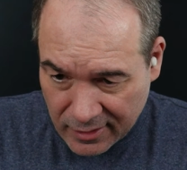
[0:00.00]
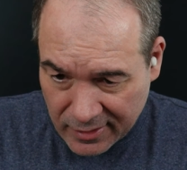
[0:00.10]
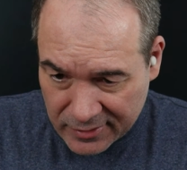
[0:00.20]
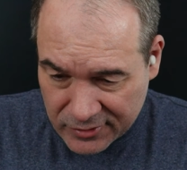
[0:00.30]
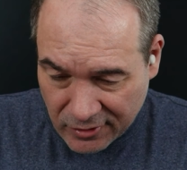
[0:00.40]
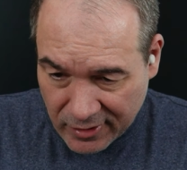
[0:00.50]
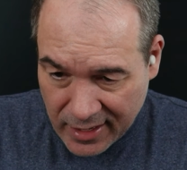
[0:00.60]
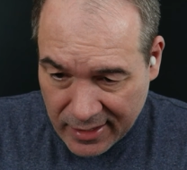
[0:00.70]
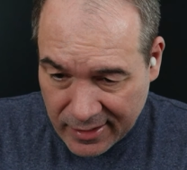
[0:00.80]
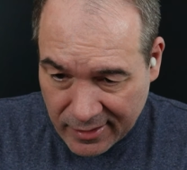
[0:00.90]
is
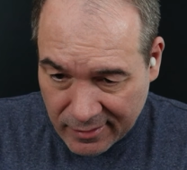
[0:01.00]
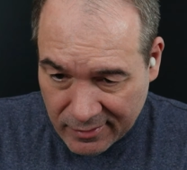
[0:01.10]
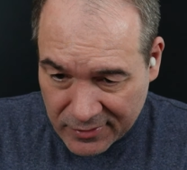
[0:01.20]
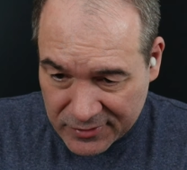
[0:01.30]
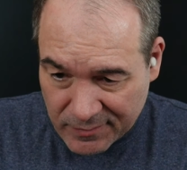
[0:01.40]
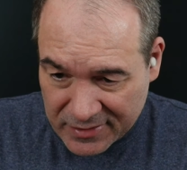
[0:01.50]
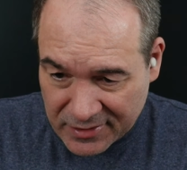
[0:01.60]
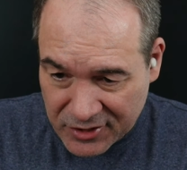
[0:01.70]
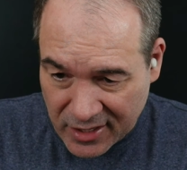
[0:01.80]
creating this message